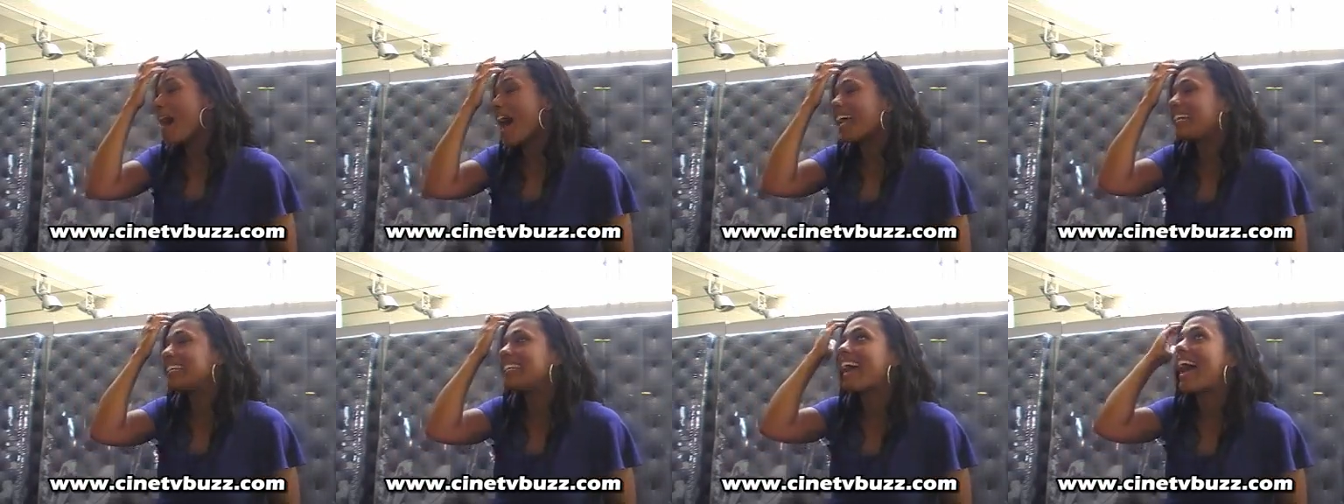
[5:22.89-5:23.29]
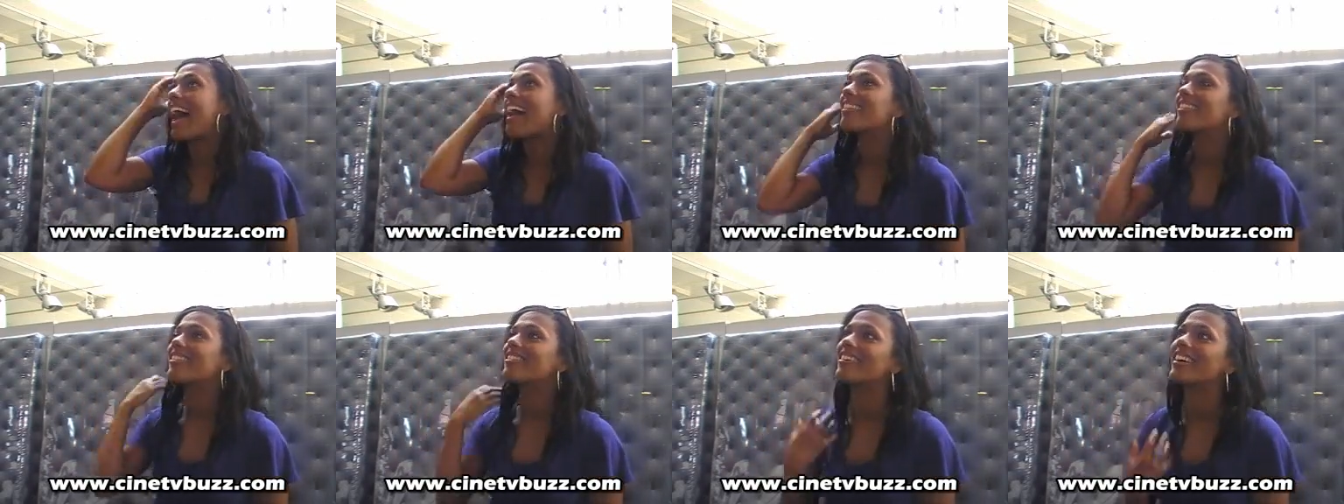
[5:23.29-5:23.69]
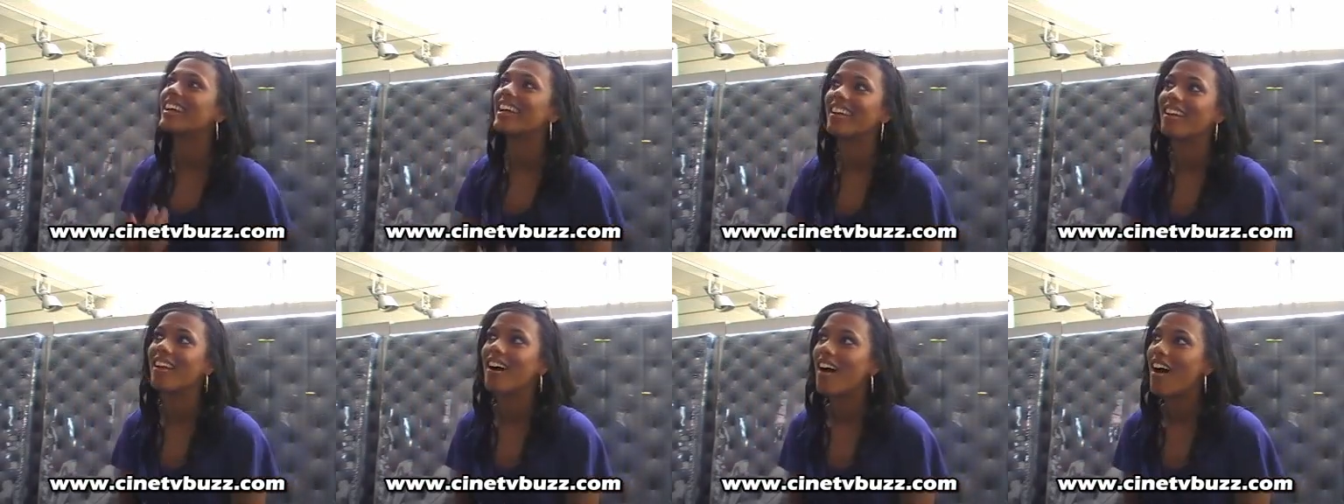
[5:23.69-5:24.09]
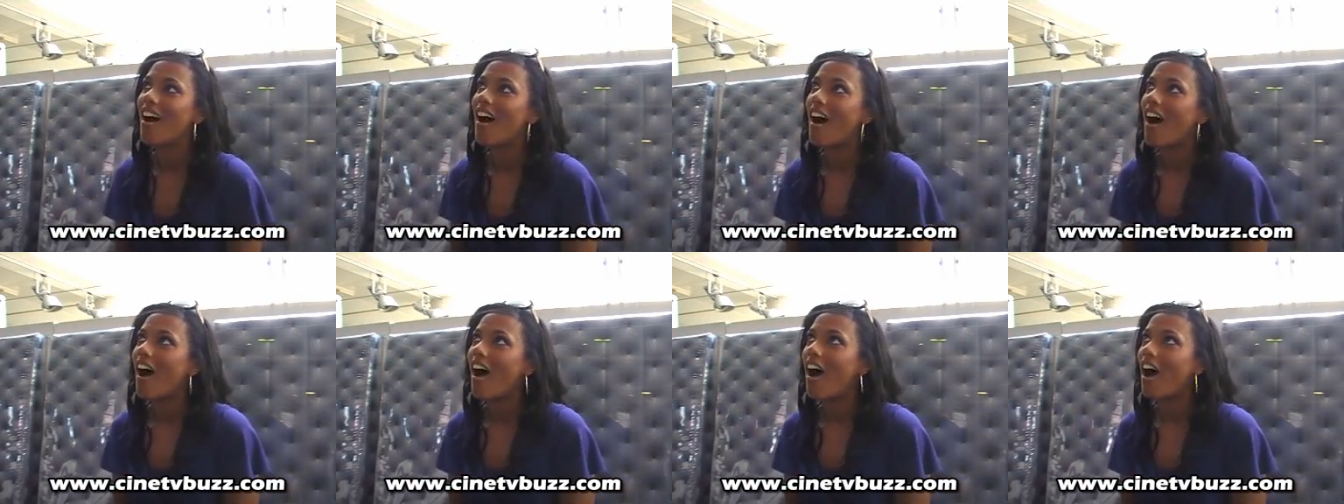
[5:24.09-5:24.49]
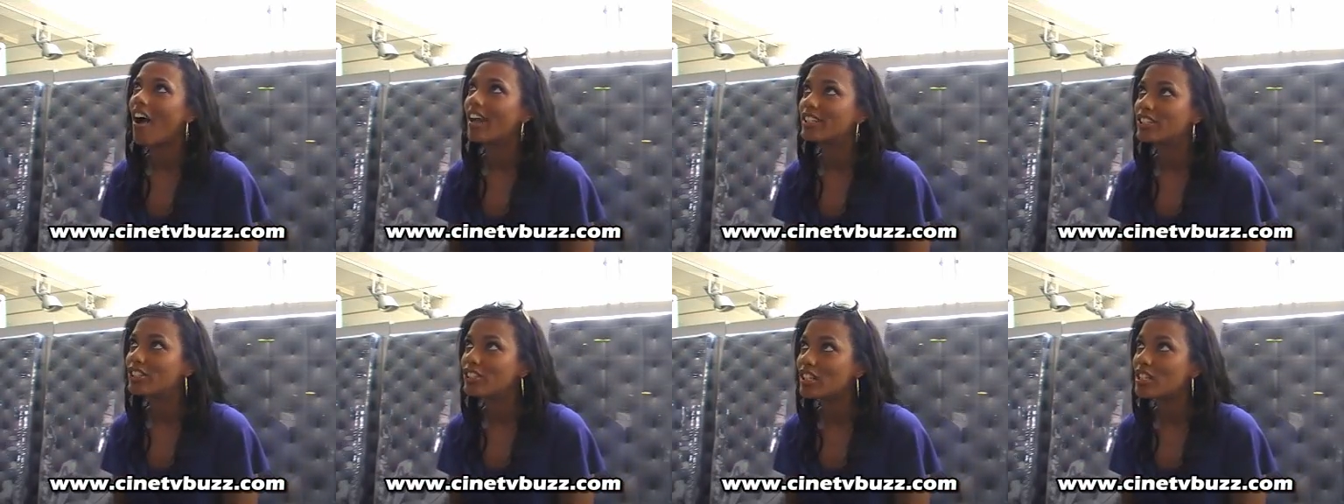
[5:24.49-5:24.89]
And Catherine,
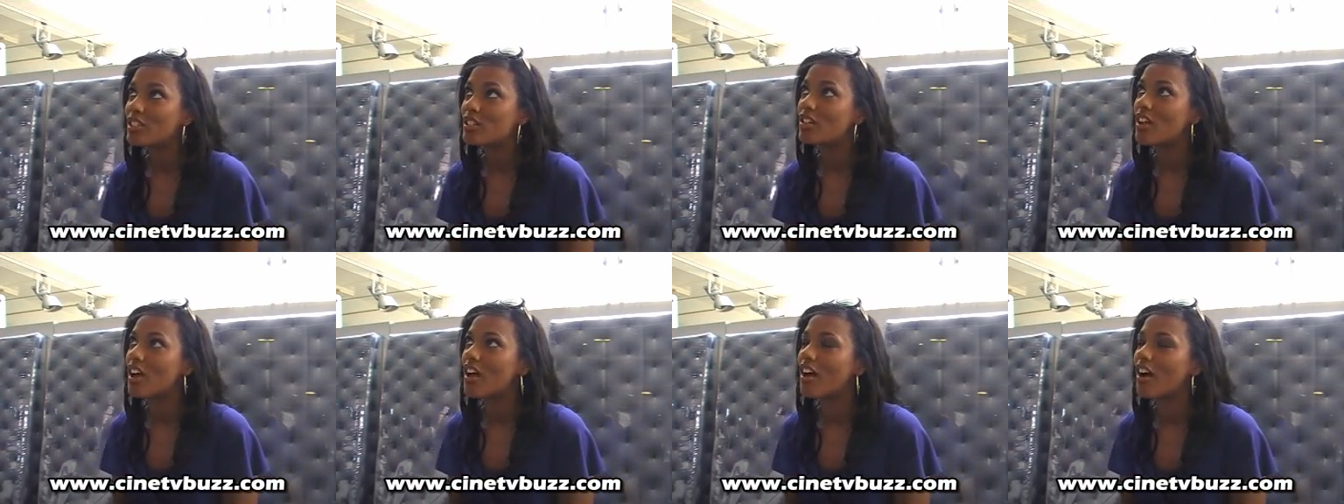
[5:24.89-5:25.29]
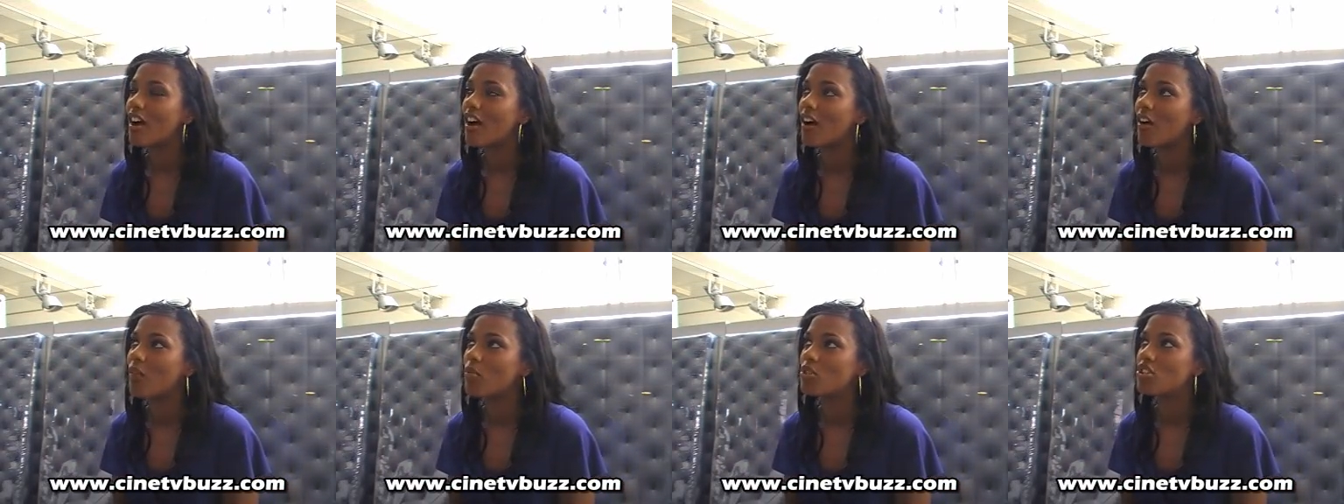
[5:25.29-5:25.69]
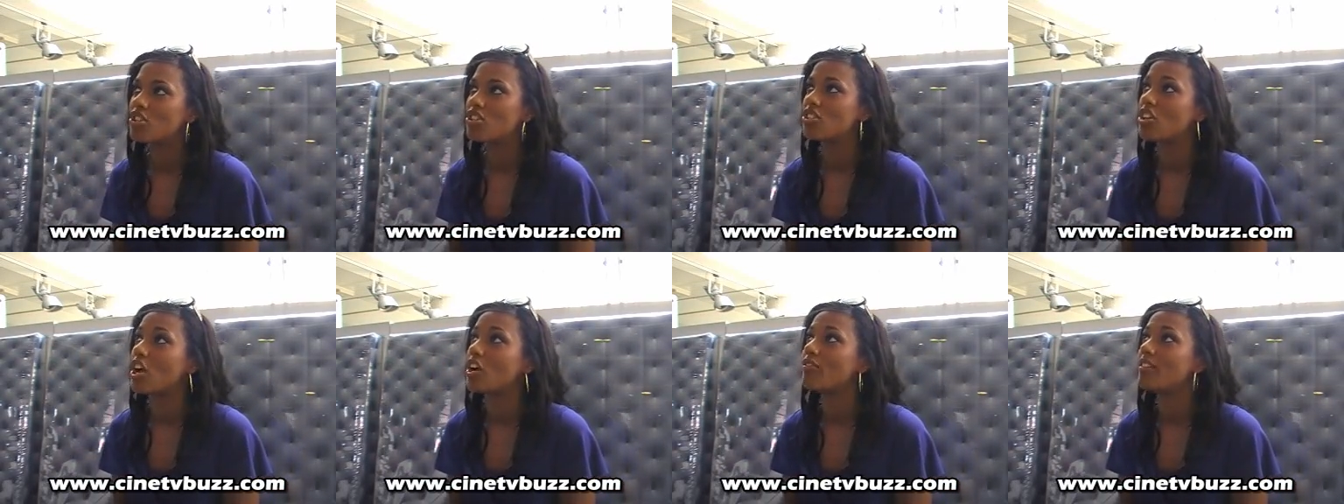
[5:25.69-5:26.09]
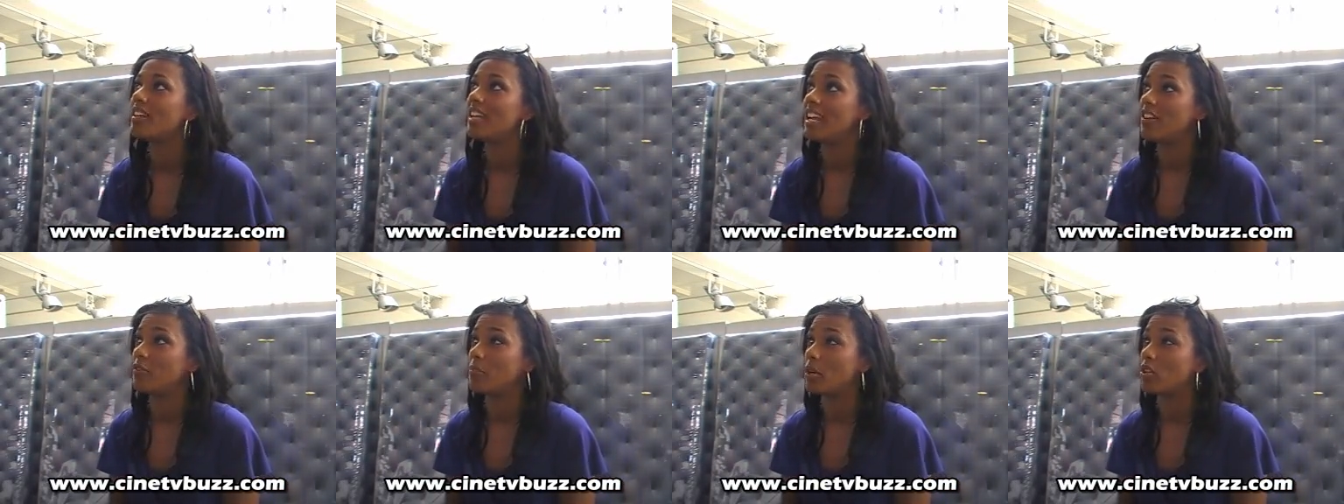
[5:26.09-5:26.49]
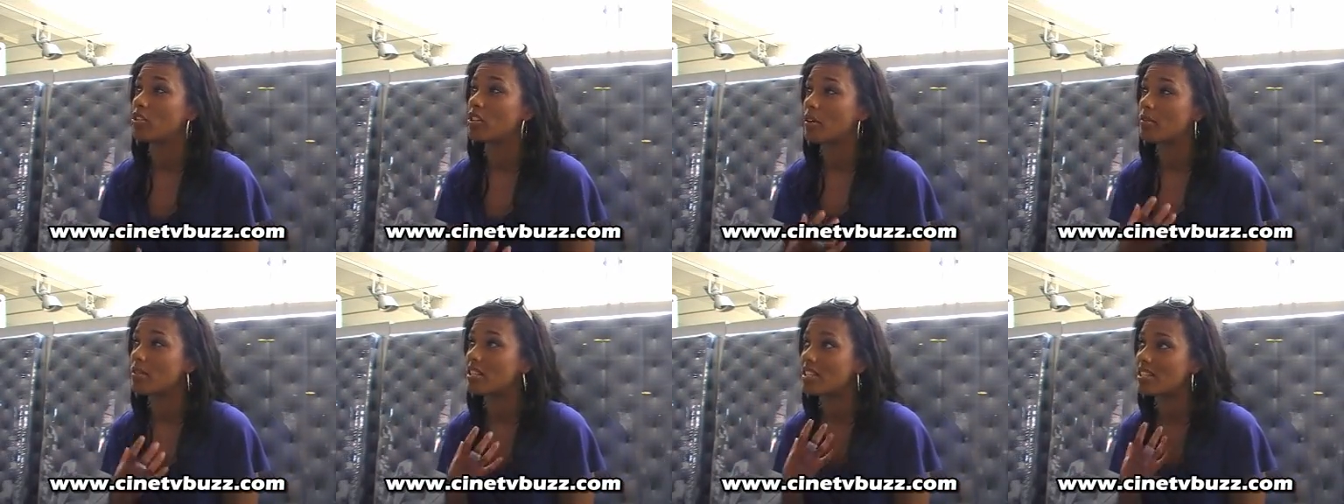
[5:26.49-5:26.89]
I just was so relieved because
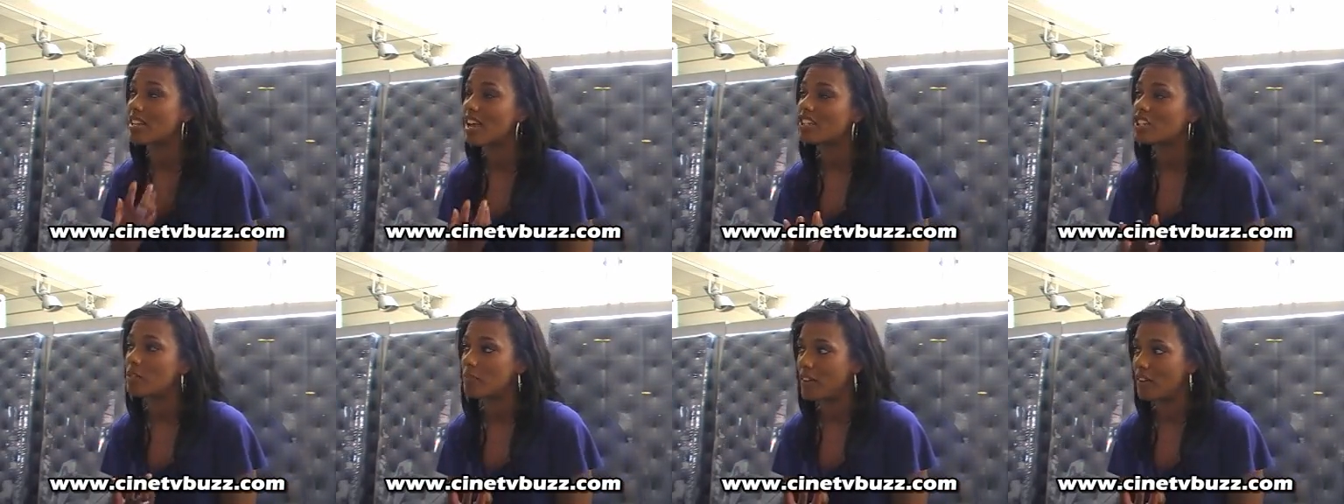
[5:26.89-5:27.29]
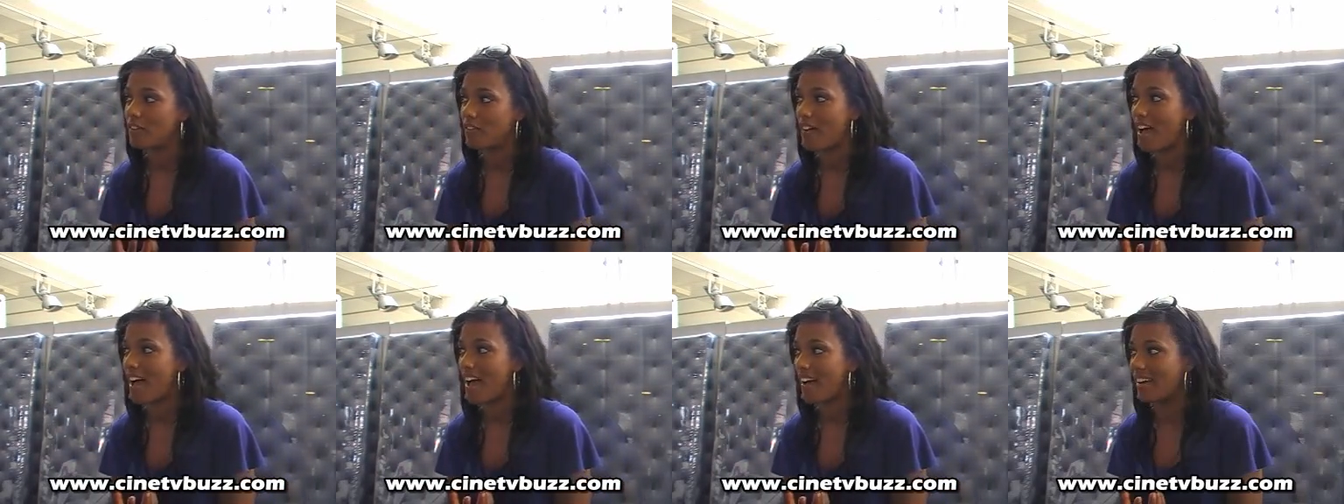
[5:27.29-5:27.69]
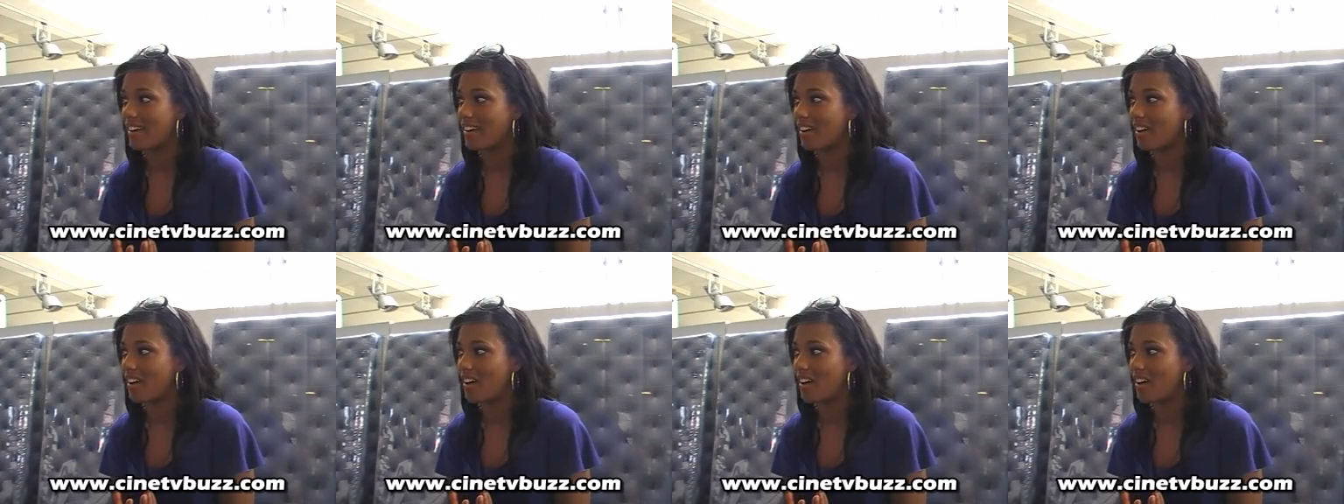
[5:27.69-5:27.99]
I was such a big fan.